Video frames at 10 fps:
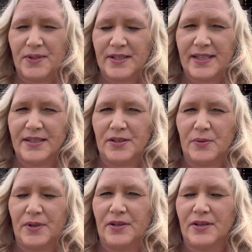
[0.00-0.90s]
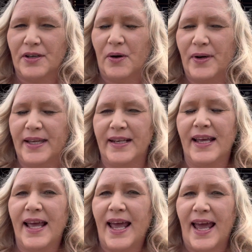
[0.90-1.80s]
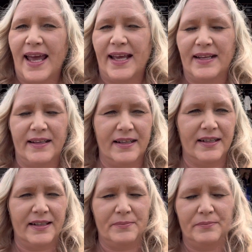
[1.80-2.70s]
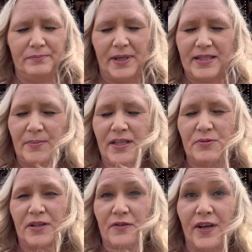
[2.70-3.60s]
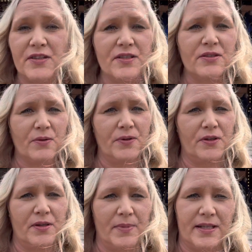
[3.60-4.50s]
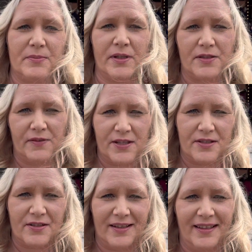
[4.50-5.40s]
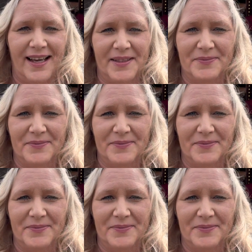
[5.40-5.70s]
center where you can go in and make some of these reservations, or you can make some reservations online.